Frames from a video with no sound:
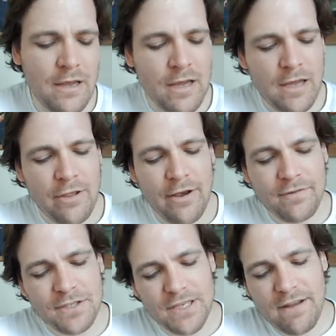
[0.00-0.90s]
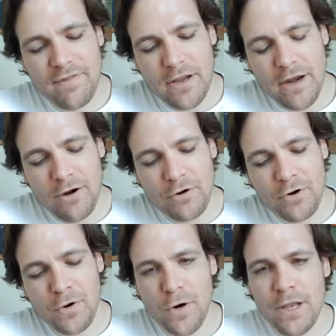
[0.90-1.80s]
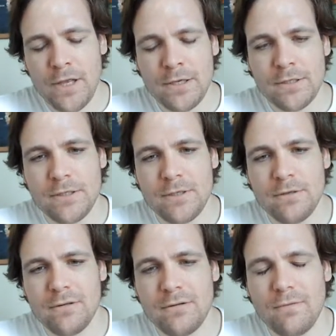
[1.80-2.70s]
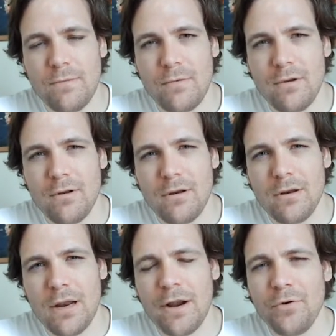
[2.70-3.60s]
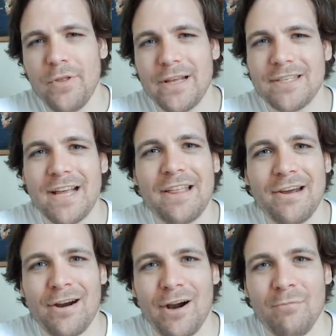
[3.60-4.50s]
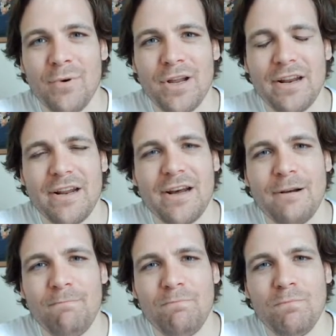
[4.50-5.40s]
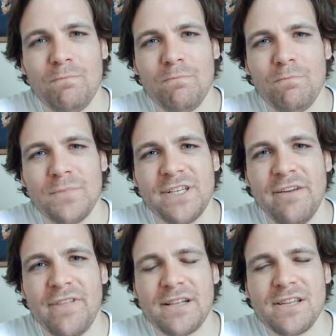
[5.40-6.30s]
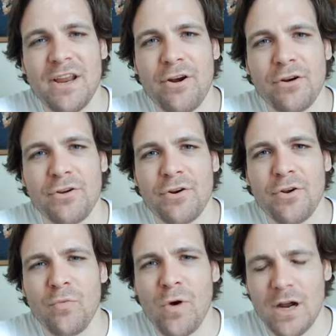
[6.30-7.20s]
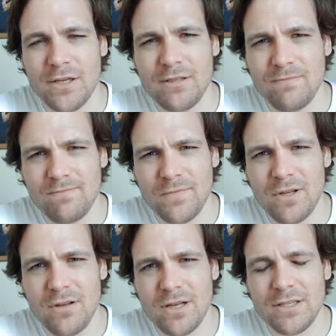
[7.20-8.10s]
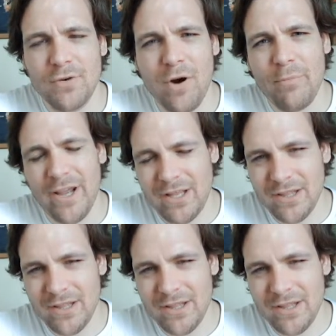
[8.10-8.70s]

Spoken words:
if that character is not who they say they are, but see if that's the character you want. Because you are making the